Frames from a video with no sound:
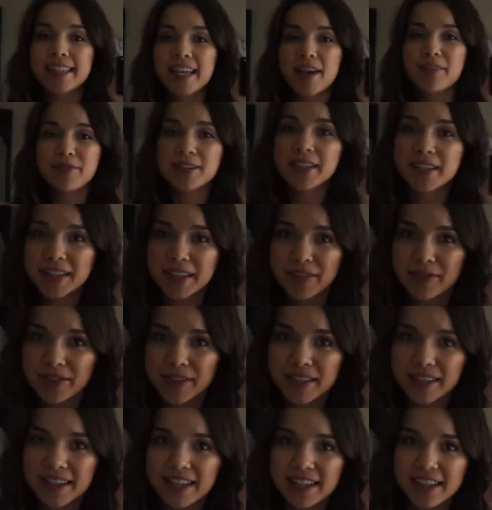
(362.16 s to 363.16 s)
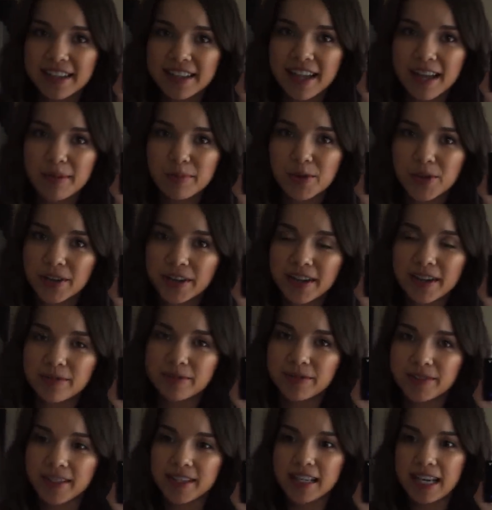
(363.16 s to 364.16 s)
Definitely feeling a lot more
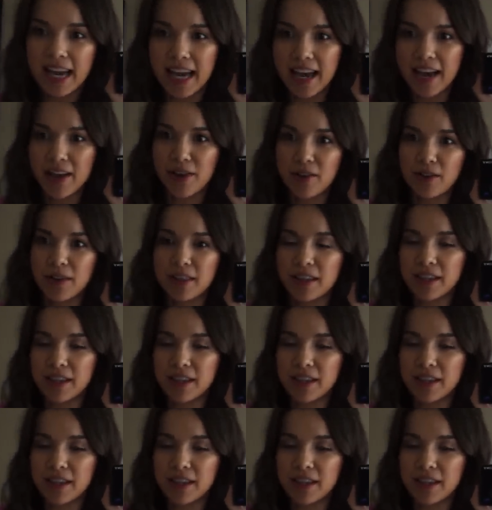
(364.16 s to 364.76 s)
comfy now.